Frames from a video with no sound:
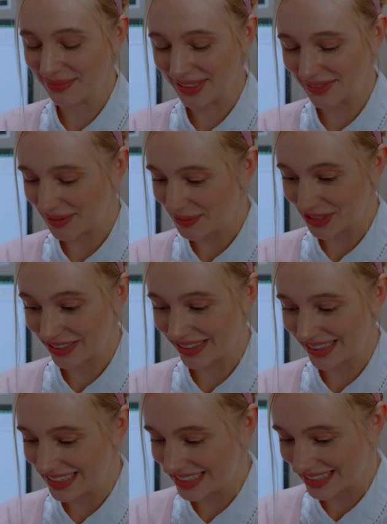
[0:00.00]
believe I'm sharing
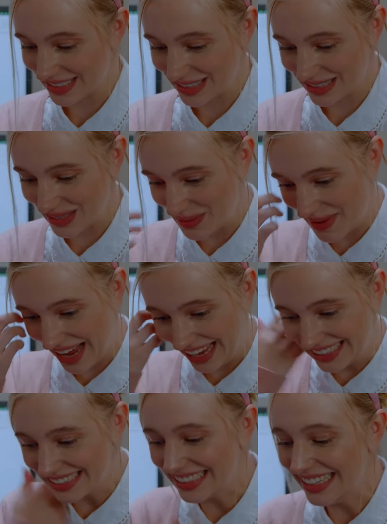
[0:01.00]
this. This is so
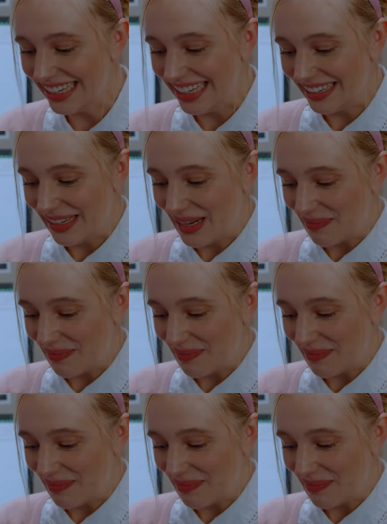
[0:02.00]
bad. We it is